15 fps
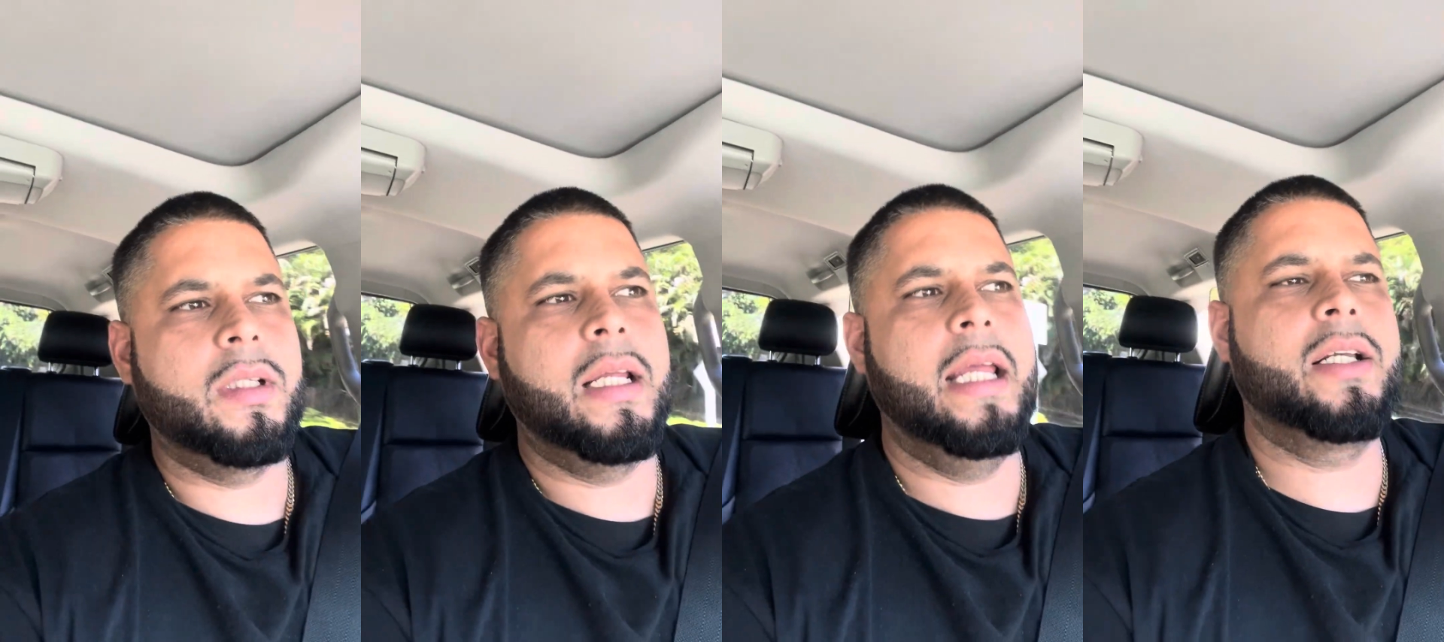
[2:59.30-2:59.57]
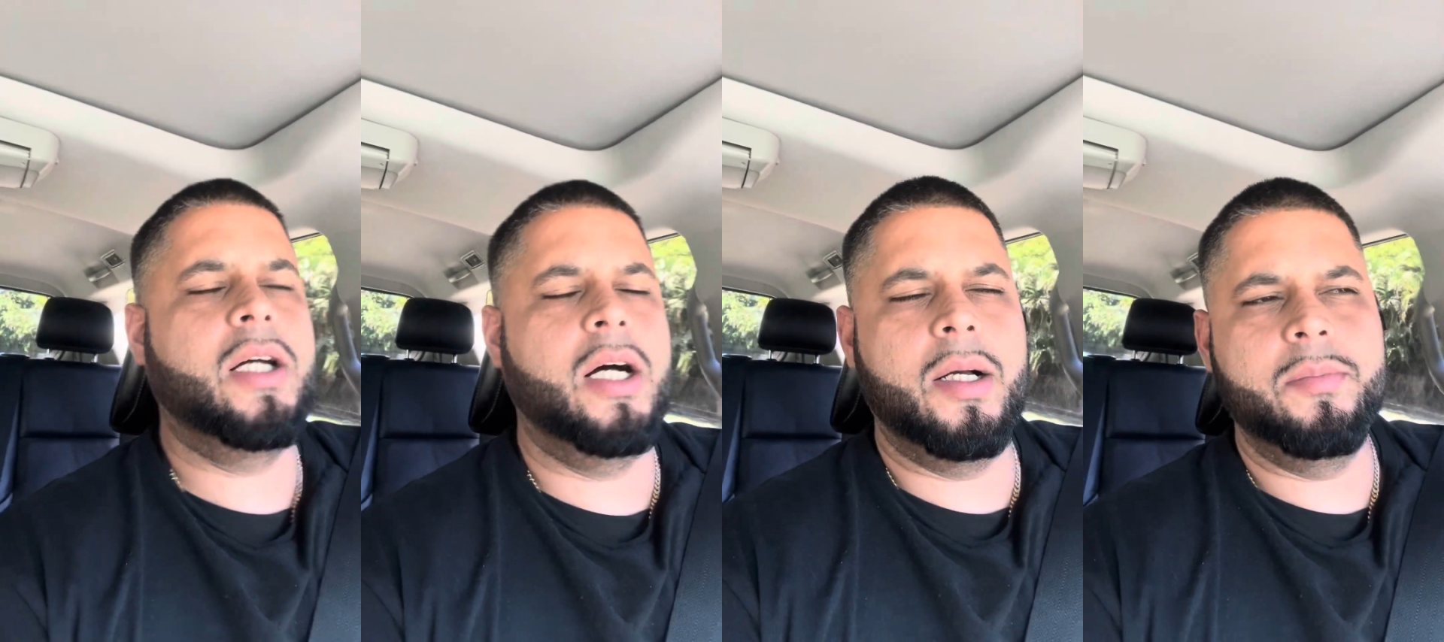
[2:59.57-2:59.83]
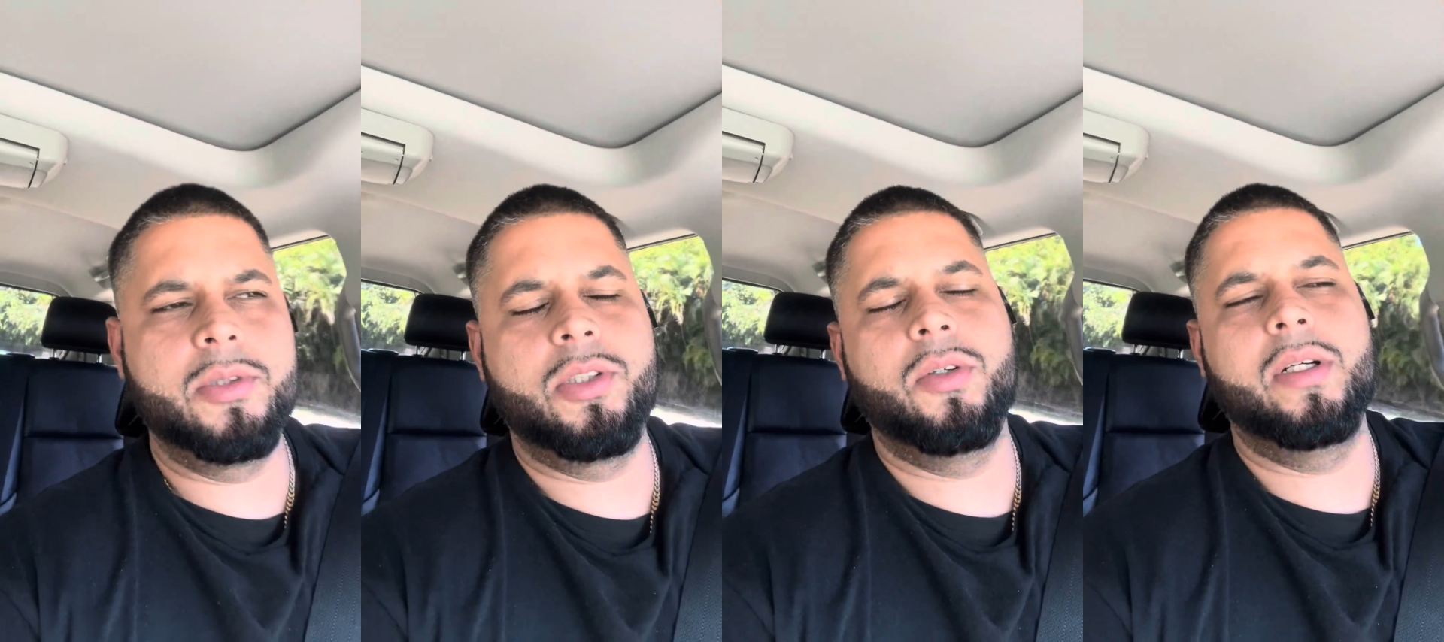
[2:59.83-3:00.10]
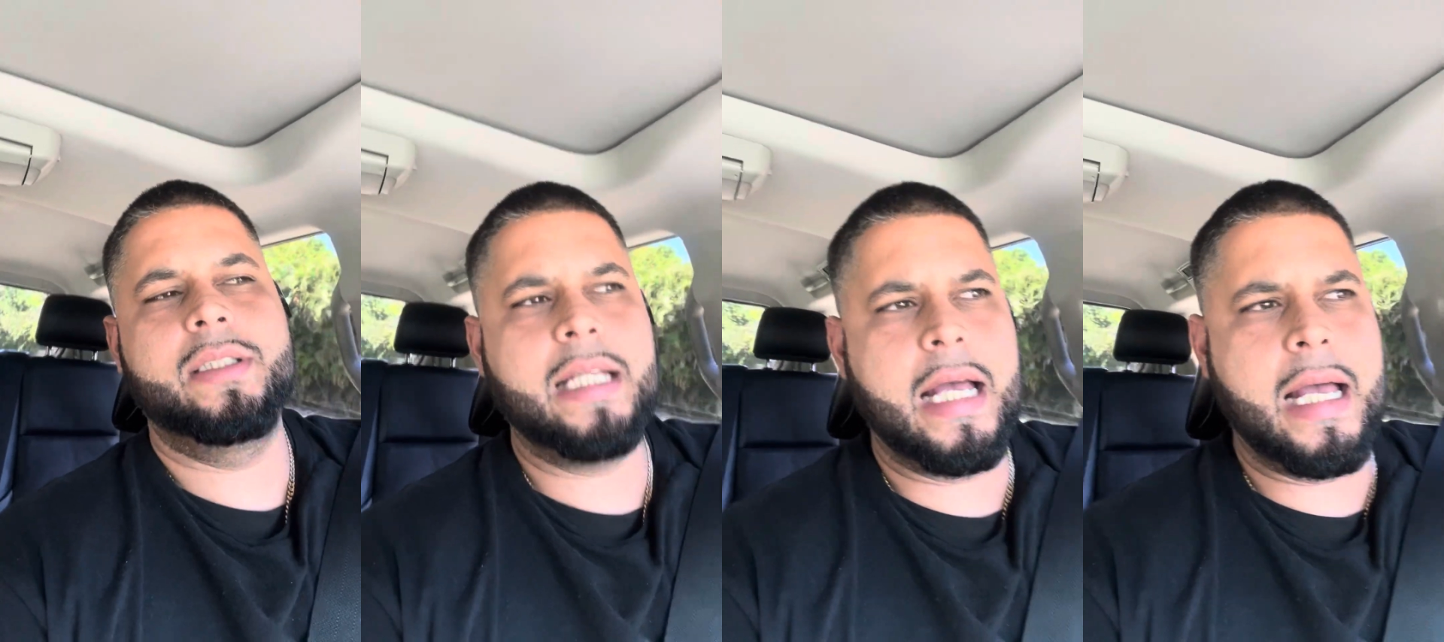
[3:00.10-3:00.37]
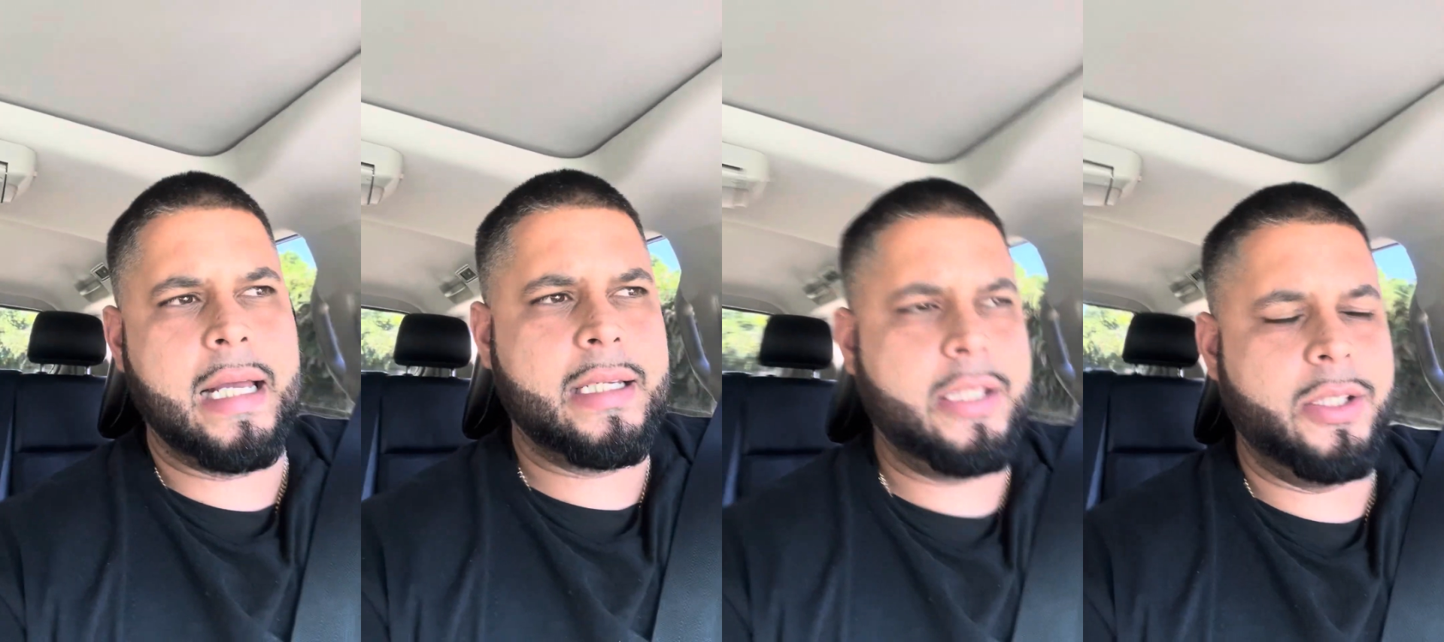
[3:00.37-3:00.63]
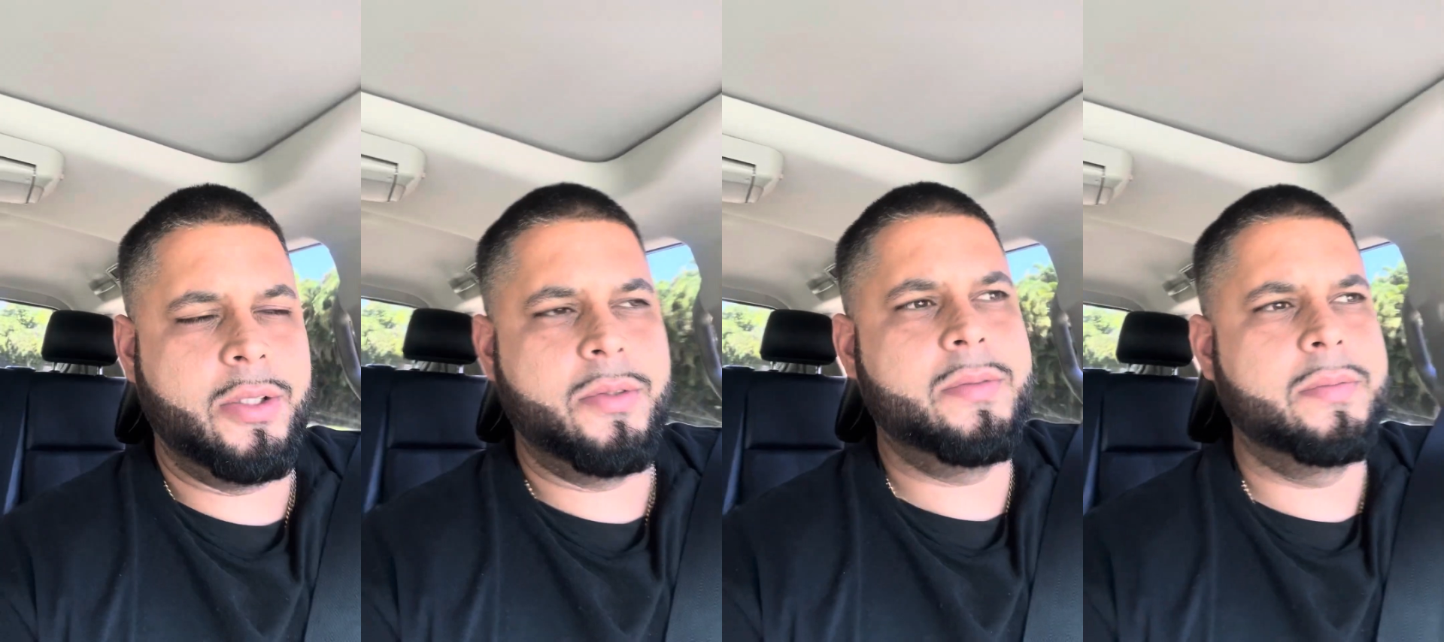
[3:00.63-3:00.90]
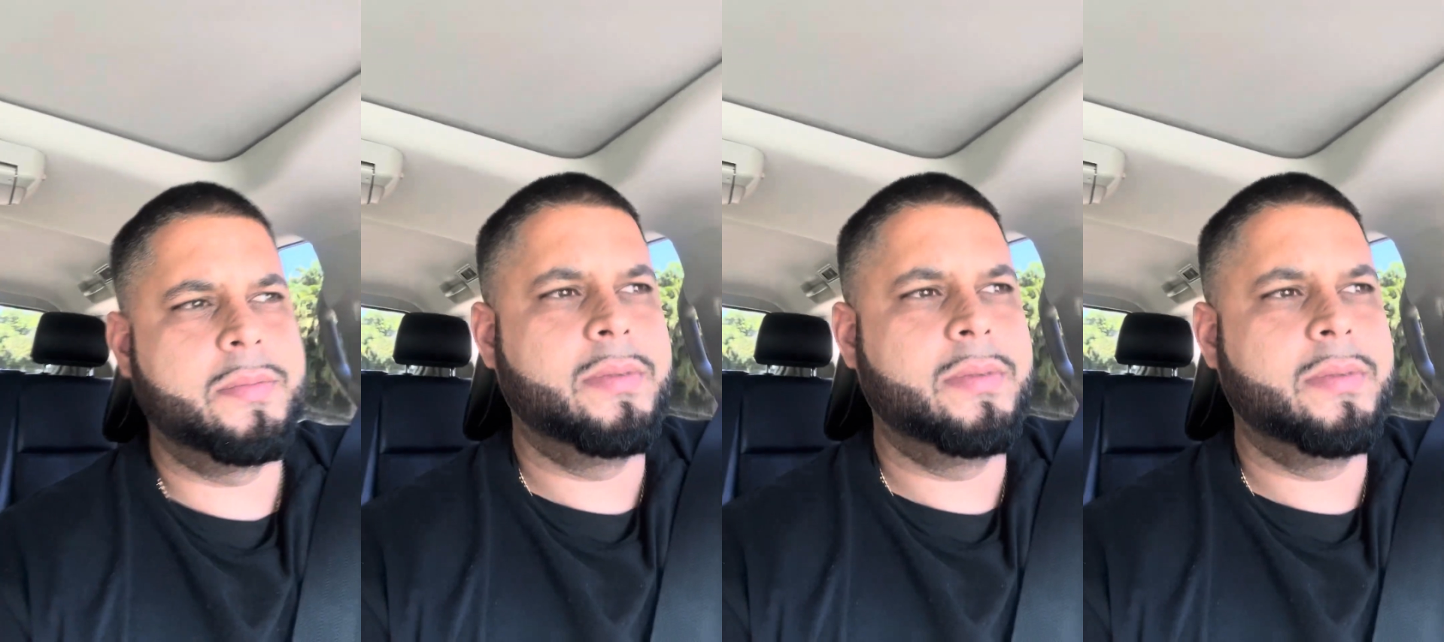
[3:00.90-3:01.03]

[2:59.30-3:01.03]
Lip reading: it comes to attack you,